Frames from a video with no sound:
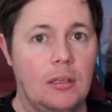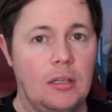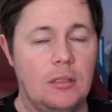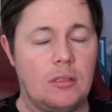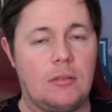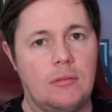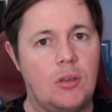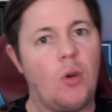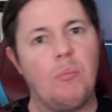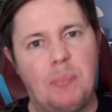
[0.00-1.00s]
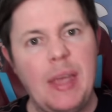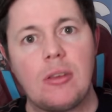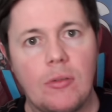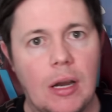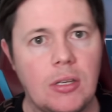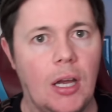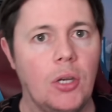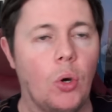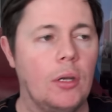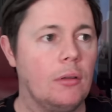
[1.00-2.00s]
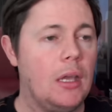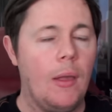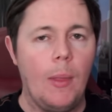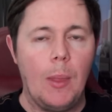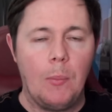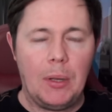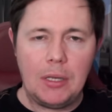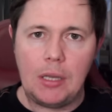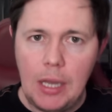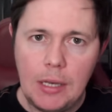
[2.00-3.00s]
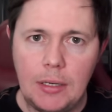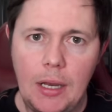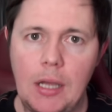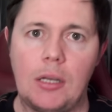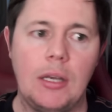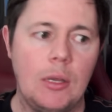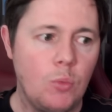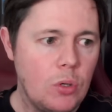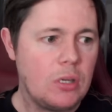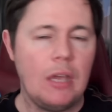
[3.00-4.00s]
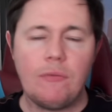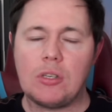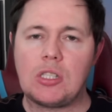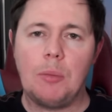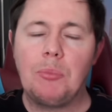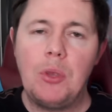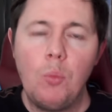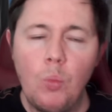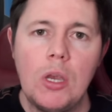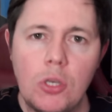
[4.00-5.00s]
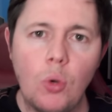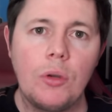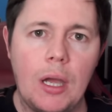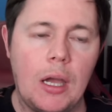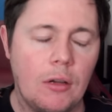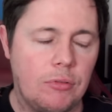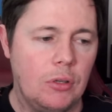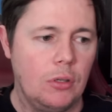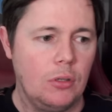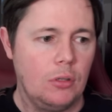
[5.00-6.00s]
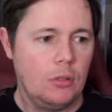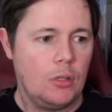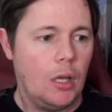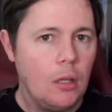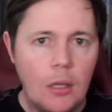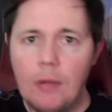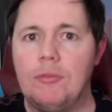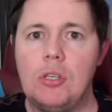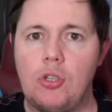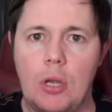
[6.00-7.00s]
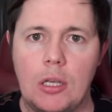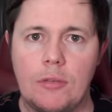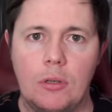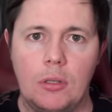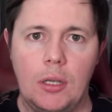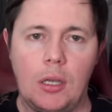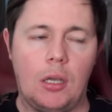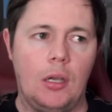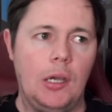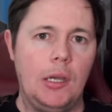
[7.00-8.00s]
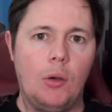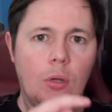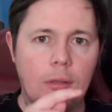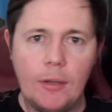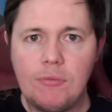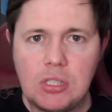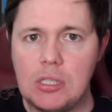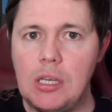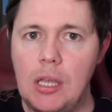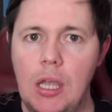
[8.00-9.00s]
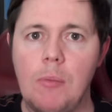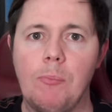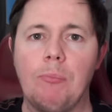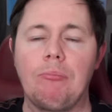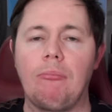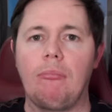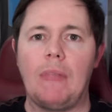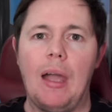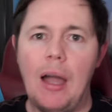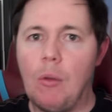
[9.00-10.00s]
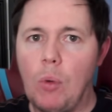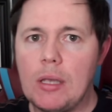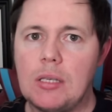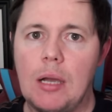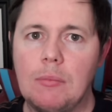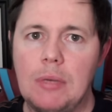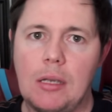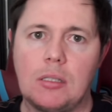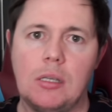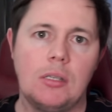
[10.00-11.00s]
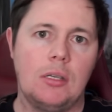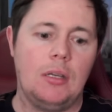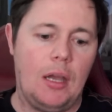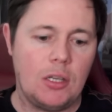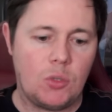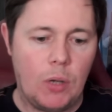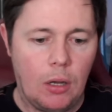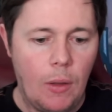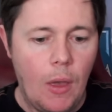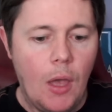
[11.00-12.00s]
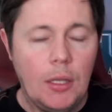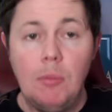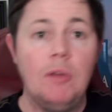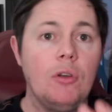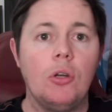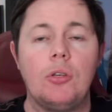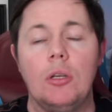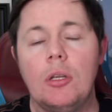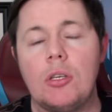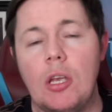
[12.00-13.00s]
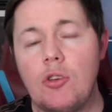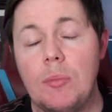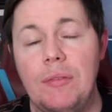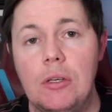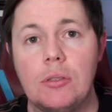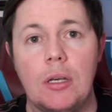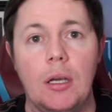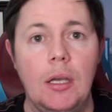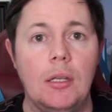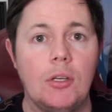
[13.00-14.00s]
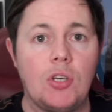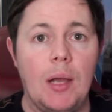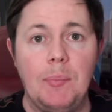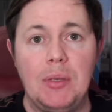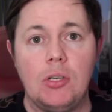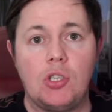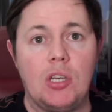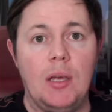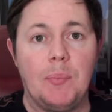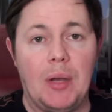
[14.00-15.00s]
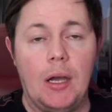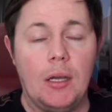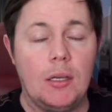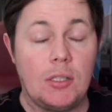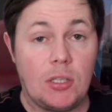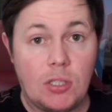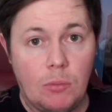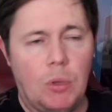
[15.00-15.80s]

and has got better at it, annoyingly. But I think Hayden Hackney would give us something we don't have. I love this transfer link, and I would love to see him at West Ham next season as well. Now moving on to another central midfielder in the Championship, and it's